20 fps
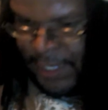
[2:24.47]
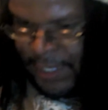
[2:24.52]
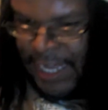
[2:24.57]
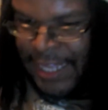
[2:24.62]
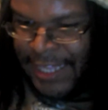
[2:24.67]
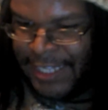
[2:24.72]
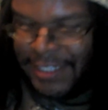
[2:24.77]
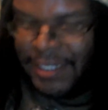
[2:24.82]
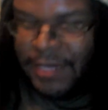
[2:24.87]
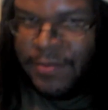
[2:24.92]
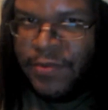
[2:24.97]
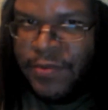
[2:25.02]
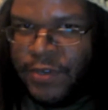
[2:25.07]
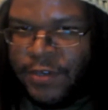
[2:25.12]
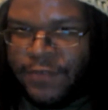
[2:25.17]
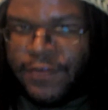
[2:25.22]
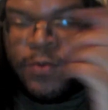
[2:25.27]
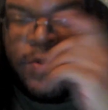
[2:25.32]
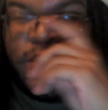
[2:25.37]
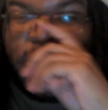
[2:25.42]
at this time of year,
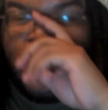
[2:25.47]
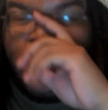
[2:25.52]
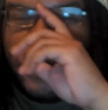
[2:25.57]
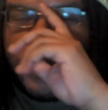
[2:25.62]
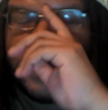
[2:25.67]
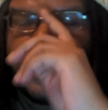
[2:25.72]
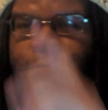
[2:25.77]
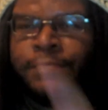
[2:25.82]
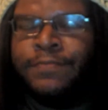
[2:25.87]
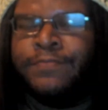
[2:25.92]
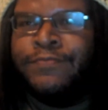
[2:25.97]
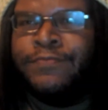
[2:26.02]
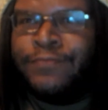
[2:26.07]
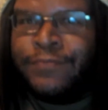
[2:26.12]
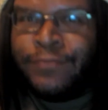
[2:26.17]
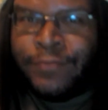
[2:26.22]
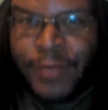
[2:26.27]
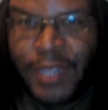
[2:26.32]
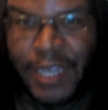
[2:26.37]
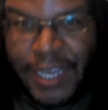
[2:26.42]
if I want to wear
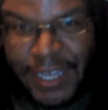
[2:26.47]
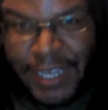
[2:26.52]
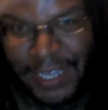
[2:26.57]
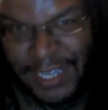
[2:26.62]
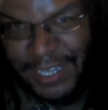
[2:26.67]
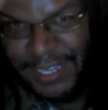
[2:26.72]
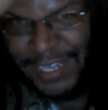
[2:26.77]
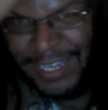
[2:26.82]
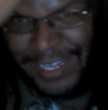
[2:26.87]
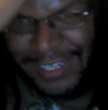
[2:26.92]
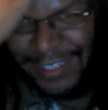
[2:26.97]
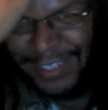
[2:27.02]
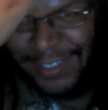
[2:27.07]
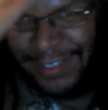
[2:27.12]
it,